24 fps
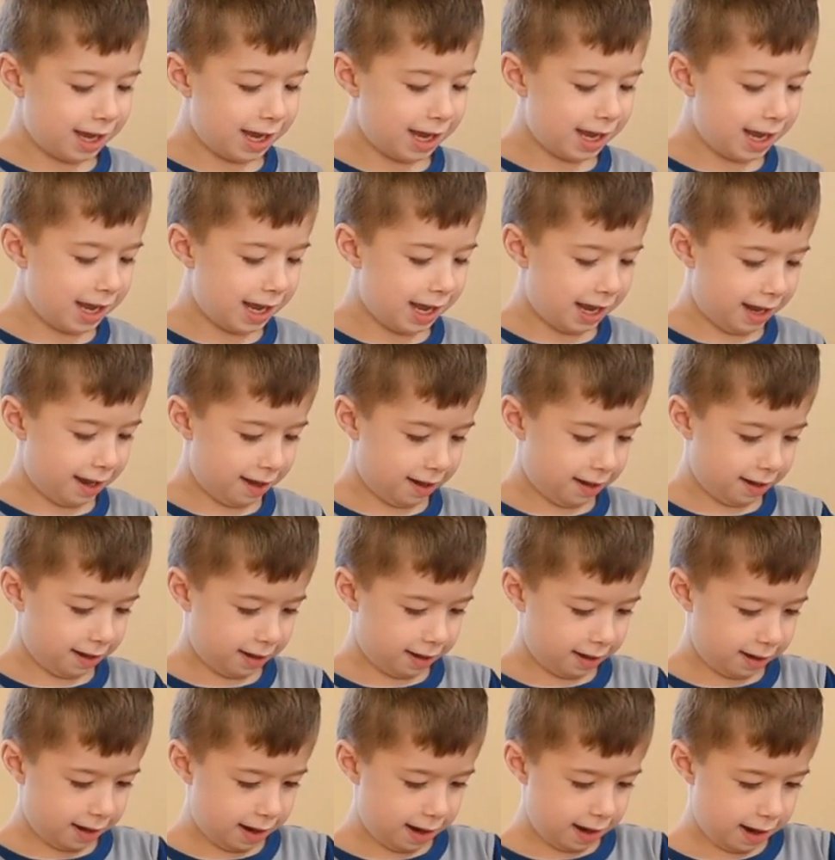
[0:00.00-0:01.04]

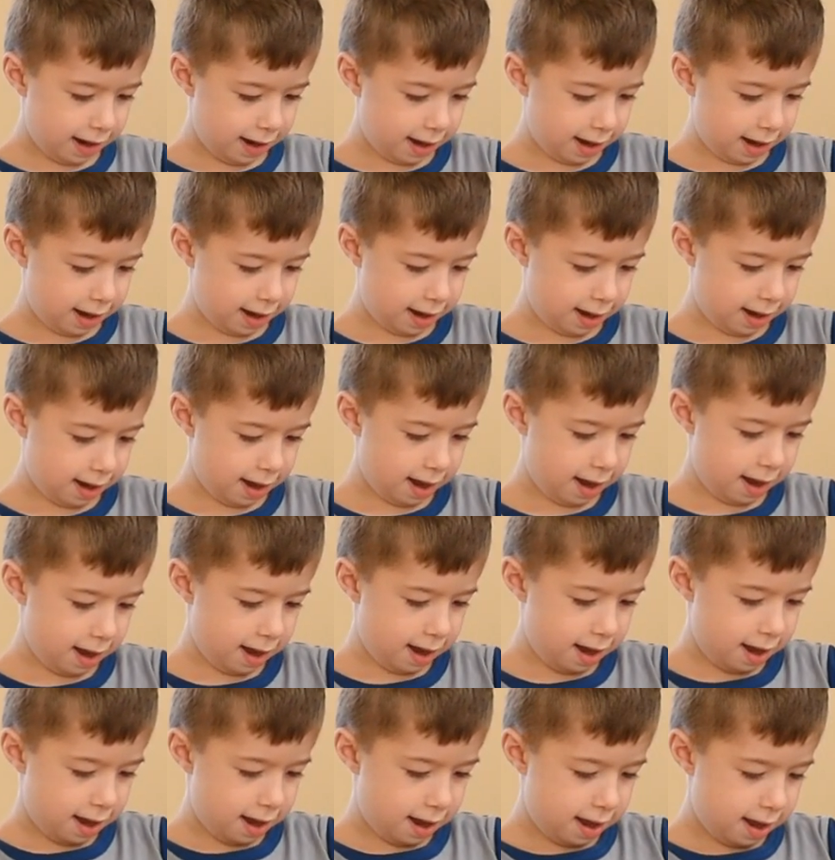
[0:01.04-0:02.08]

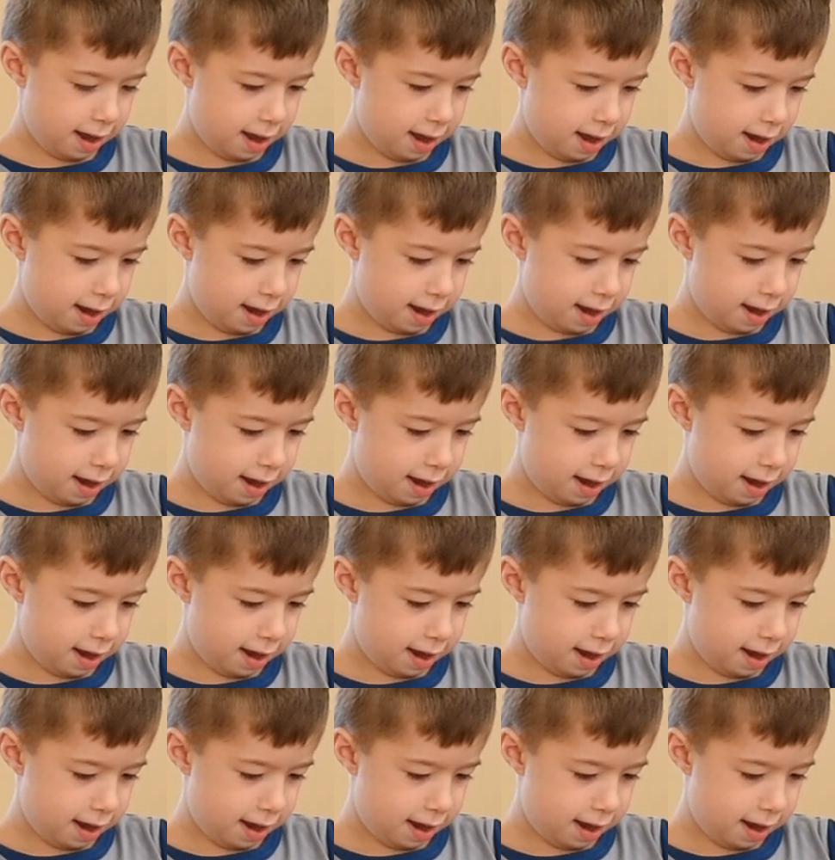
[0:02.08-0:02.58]
No words are spoken by the person on screen.